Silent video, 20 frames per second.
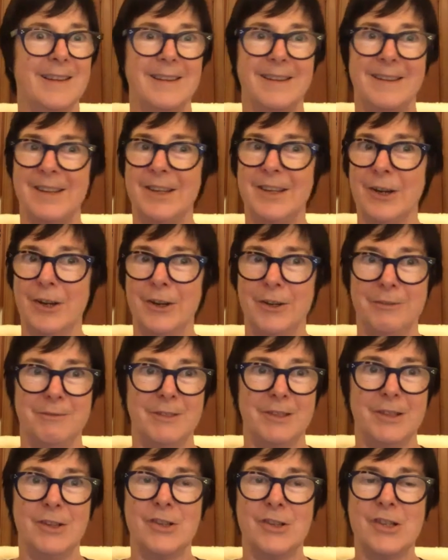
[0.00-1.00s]
you know,
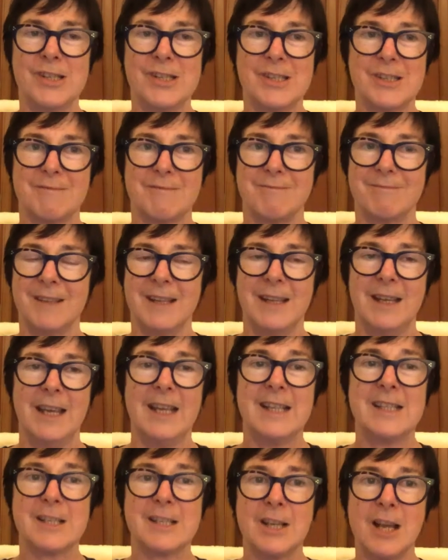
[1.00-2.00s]
you just,
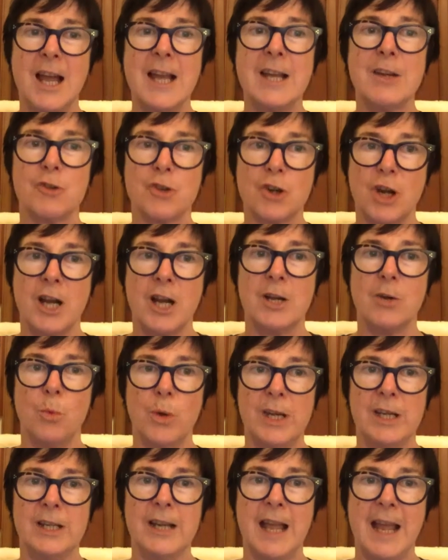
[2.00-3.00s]
it's like trying to
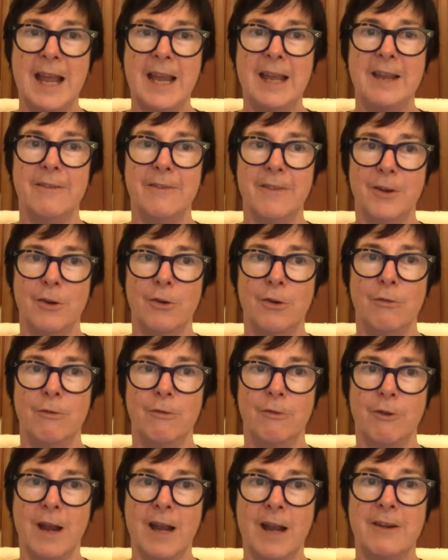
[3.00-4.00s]
win an AFL
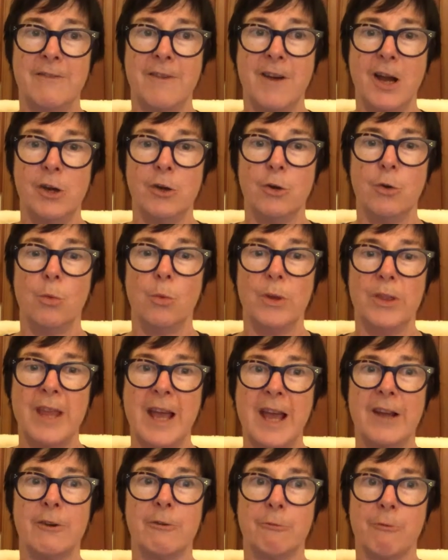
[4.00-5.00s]
grand final
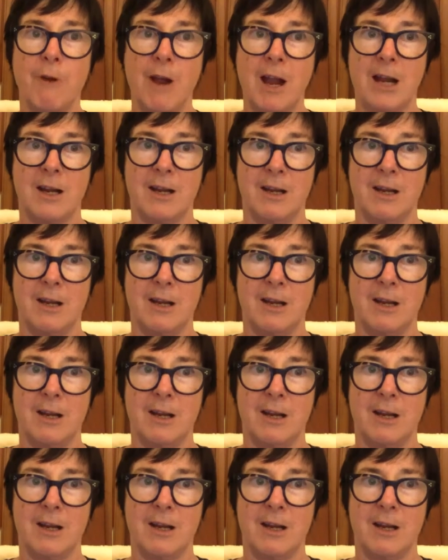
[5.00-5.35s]
without a ruck.